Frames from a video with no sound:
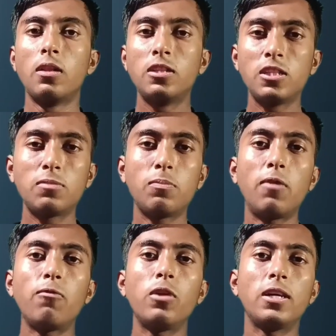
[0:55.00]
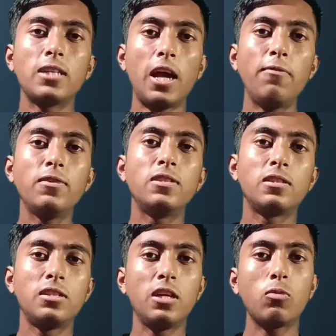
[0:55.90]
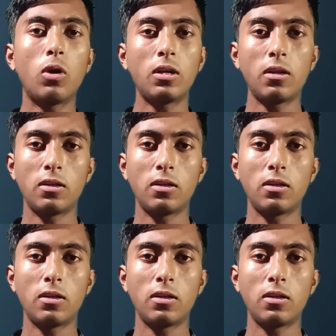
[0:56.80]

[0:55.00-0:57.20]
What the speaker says: This smartphone has IP68 water